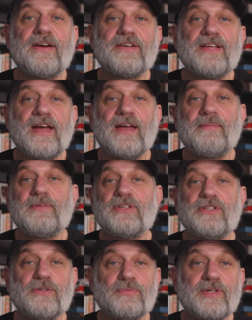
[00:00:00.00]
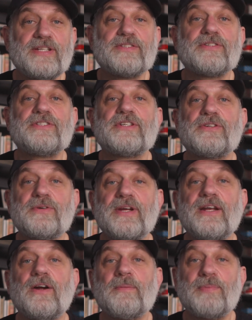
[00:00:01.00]
our time to do research and
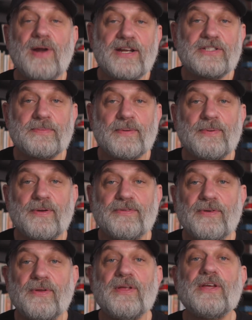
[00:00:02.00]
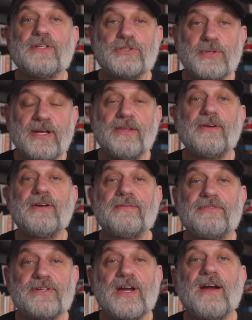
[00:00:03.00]
create our project proposal, trailer,
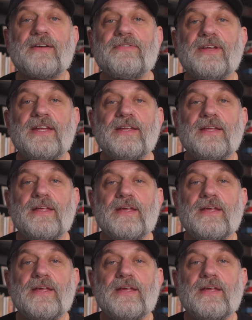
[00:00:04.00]
and photography.